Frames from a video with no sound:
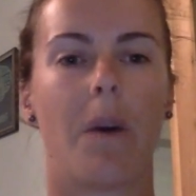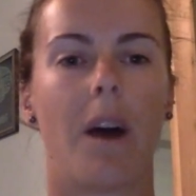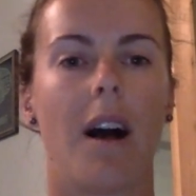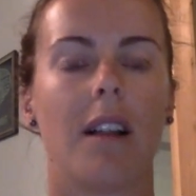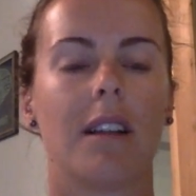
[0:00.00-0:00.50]

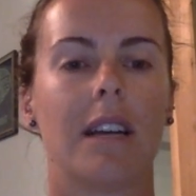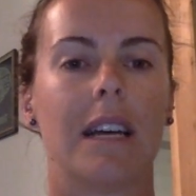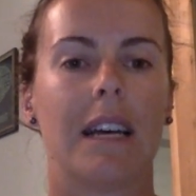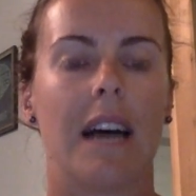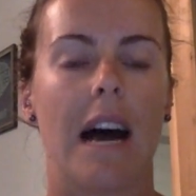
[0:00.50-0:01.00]
while
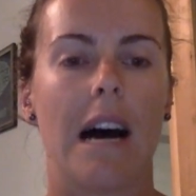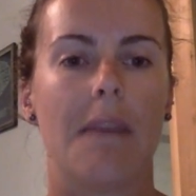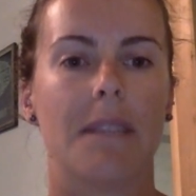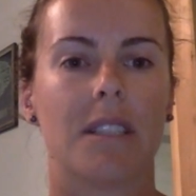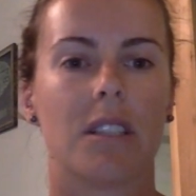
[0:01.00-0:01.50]

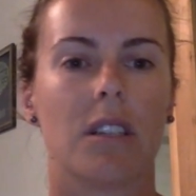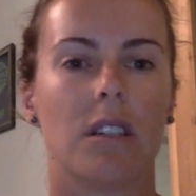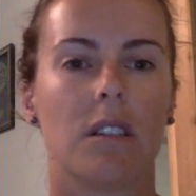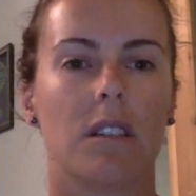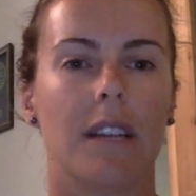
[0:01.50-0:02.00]
um,
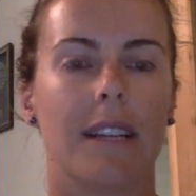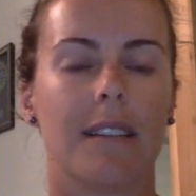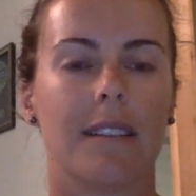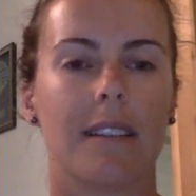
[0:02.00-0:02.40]
until it,